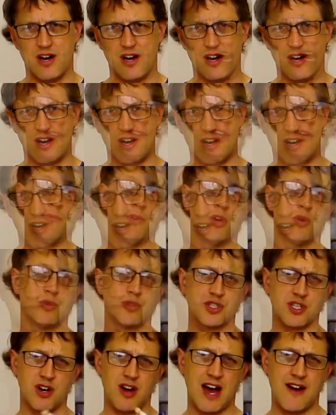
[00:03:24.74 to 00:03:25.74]
And then we
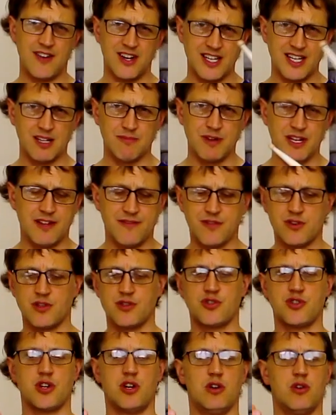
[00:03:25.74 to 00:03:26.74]
also have a little bit of
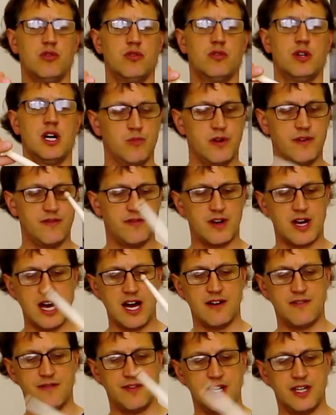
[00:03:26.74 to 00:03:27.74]
control with
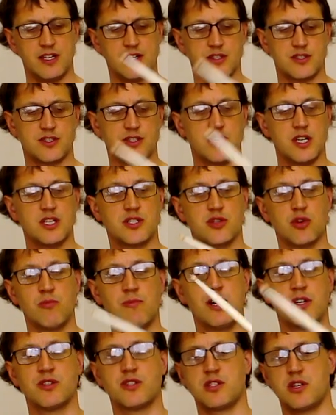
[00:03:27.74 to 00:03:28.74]
our fingers. It's
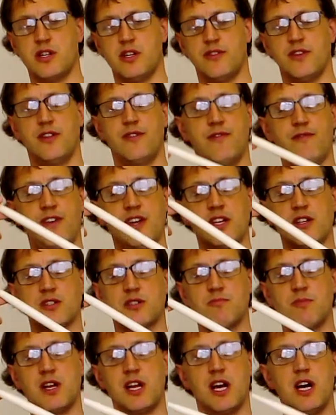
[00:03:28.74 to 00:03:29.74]
almost the fingers
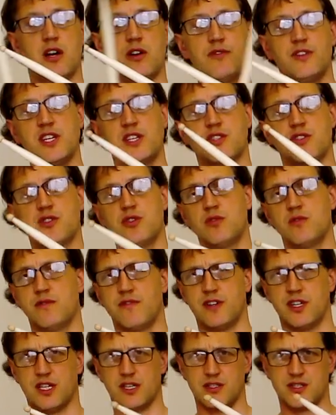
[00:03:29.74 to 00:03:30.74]
below, these two
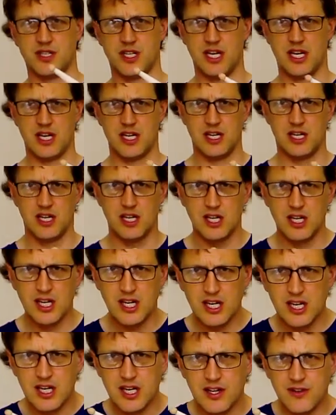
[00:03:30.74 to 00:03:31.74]
fingers here,
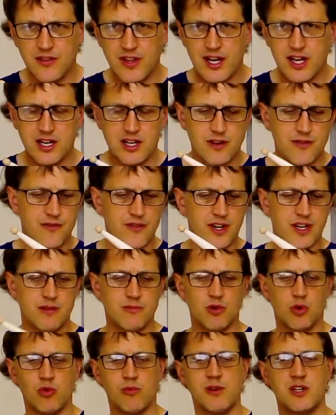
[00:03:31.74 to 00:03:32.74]
they
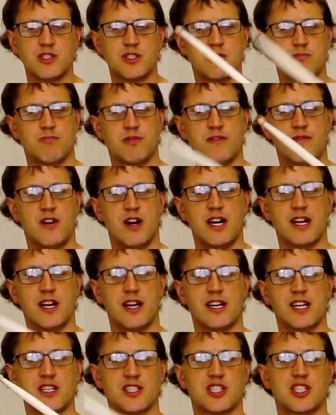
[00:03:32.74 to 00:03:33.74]
almost provide
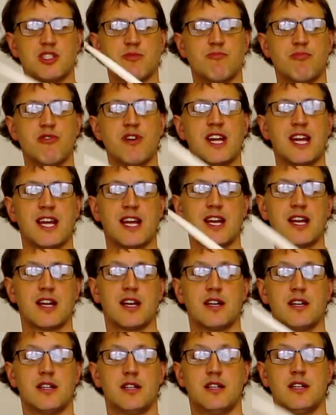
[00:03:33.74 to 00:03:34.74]
like a spring.
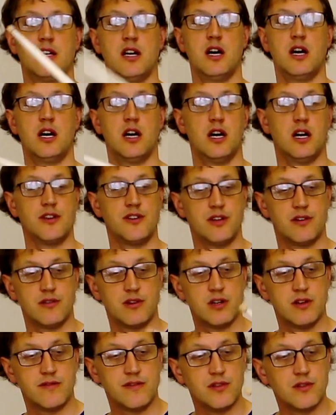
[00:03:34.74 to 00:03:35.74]
I don't
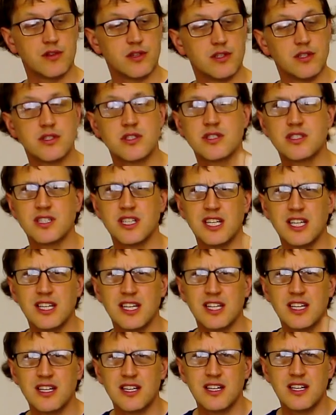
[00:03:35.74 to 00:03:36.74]
know if you can
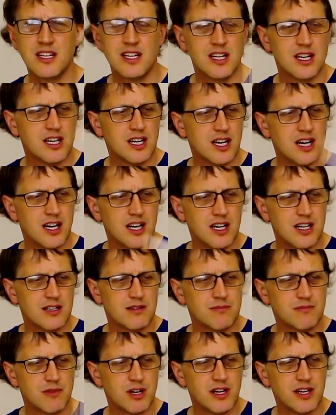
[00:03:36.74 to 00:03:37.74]
see,
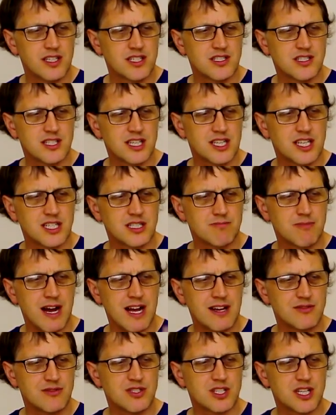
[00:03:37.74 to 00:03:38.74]
my stick is
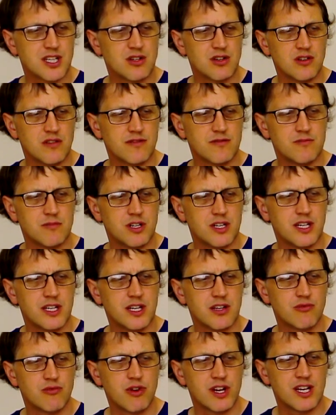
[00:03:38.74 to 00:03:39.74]
bouncing off my
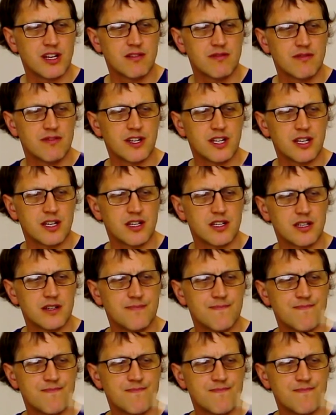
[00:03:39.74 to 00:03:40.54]
ring finger.